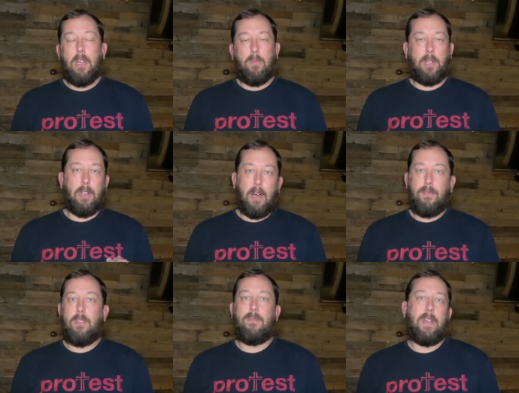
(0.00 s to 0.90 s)
We
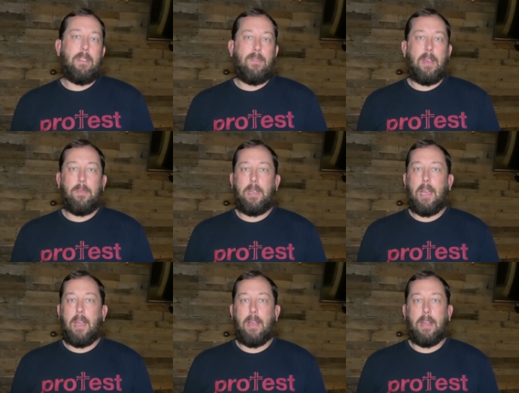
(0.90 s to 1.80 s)
love you, Faith family,
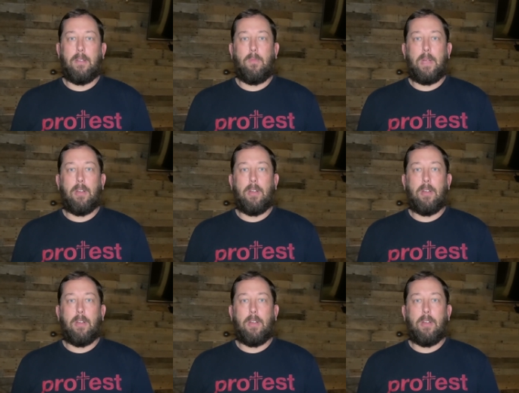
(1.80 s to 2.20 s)
and we